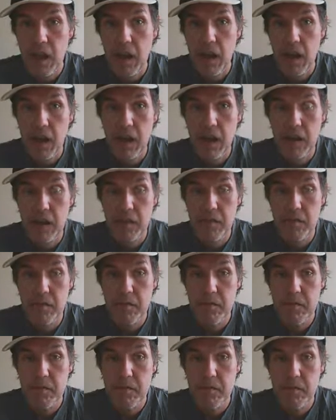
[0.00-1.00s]
and
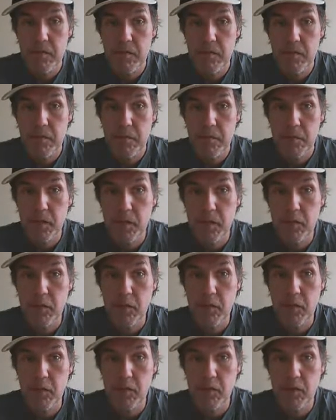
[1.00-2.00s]

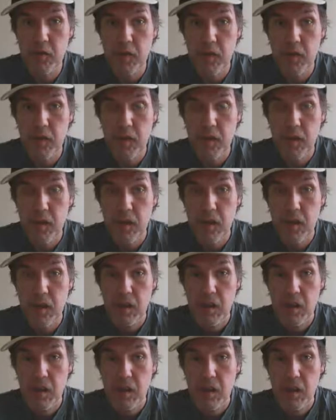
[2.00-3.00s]
because
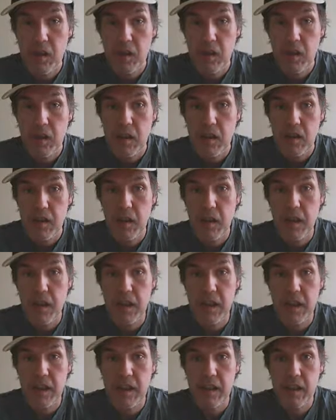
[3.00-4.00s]

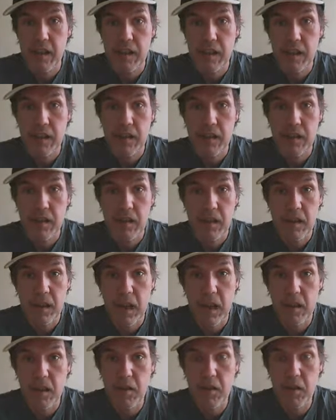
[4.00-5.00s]
they
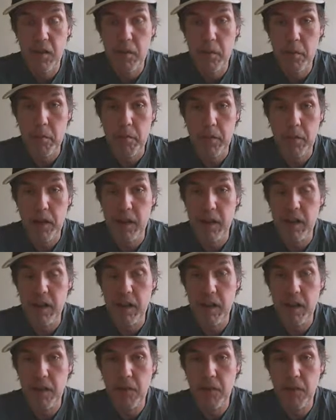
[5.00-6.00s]
cannot operate
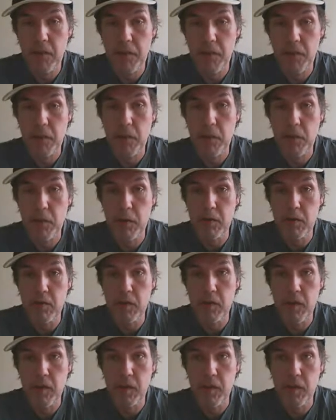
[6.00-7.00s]
in the other three
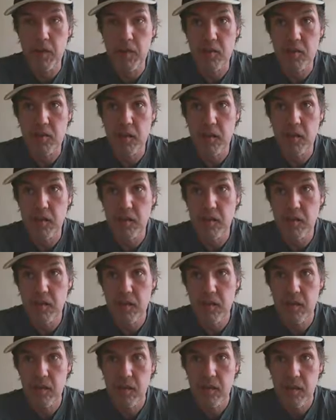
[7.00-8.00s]
worlds, such
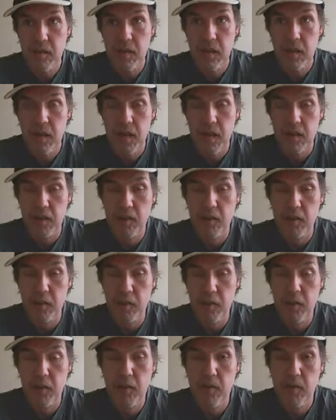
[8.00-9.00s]
as
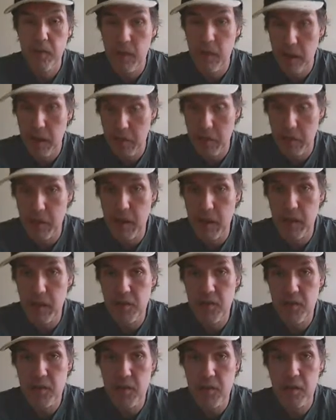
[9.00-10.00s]
Absolute,
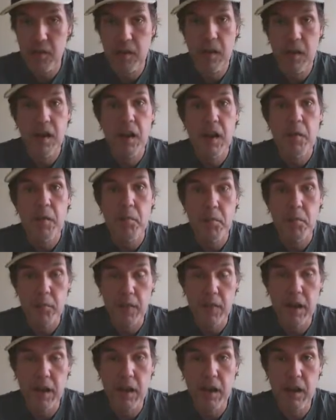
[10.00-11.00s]
Emanation,
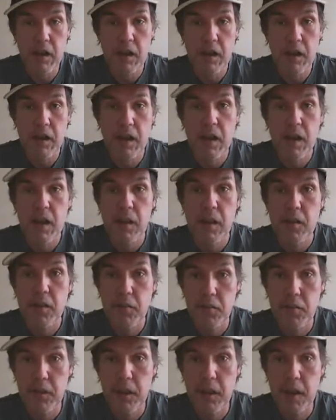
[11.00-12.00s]
Bria,
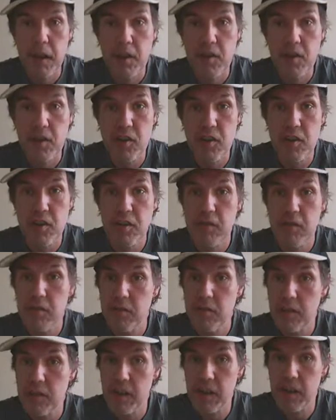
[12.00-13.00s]
Creation,
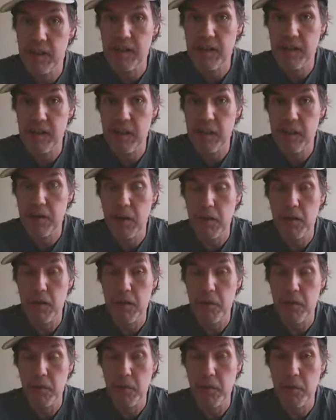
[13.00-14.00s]
or Yetzirah,
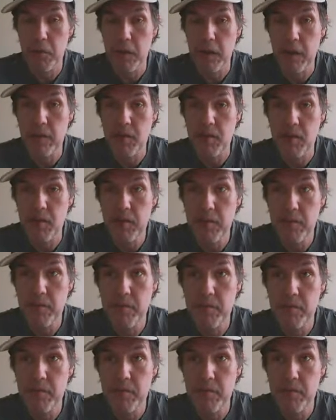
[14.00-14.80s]
Formation,